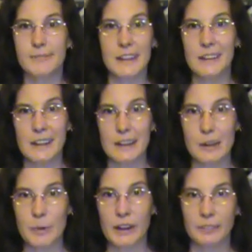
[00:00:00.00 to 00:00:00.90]
They didn't need
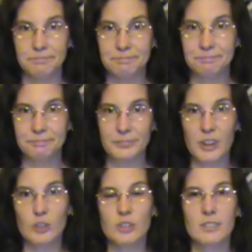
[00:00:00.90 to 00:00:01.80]
anybody.
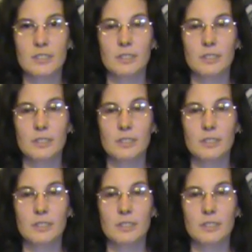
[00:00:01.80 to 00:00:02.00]
They're just